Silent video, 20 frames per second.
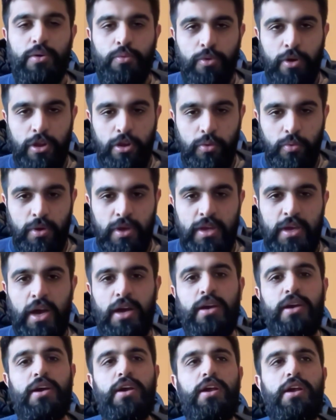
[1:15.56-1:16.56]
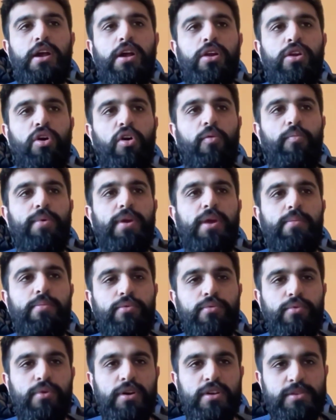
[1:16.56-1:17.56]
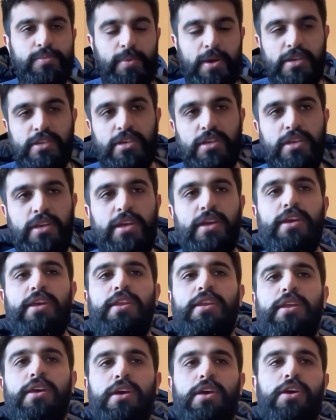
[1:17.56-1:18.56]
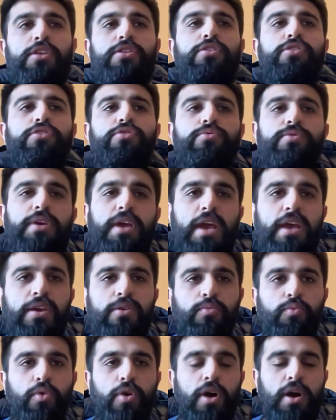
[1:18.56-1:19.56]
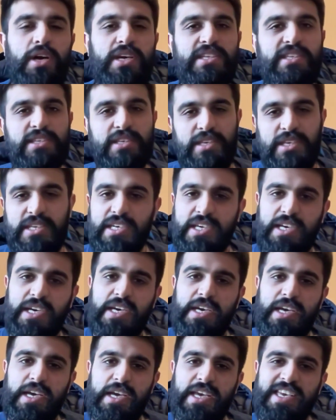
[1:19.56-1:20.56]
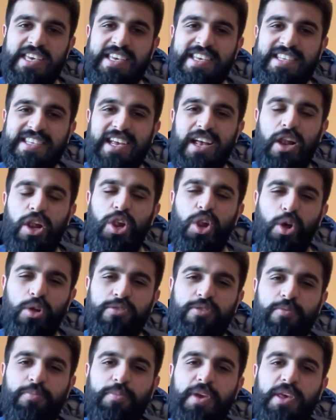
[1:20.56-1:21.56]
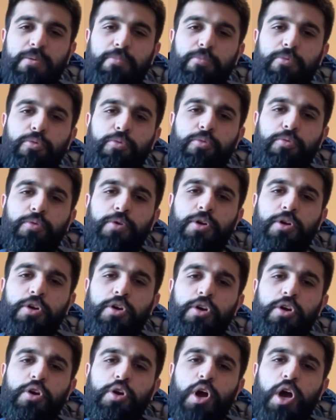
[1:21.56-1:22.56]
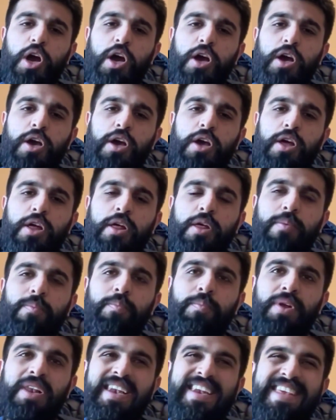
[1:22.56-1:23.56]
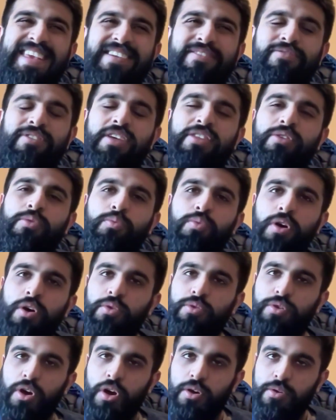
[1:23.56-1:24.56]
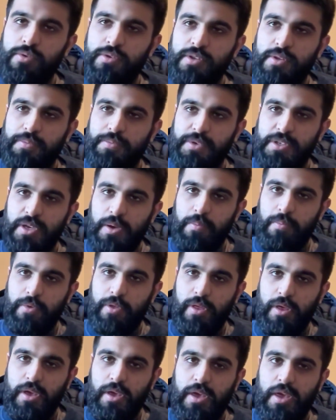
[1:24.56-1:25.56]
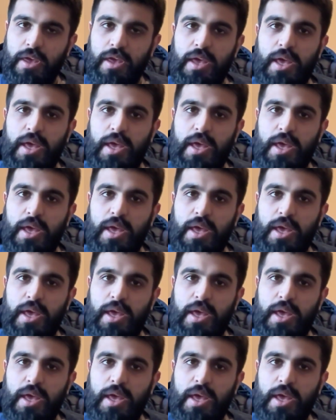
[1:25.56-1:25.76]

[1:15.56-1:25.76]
When you were younger, a lot of people, especially in the UK, what I see, is a lot of people believe that the world owes them something.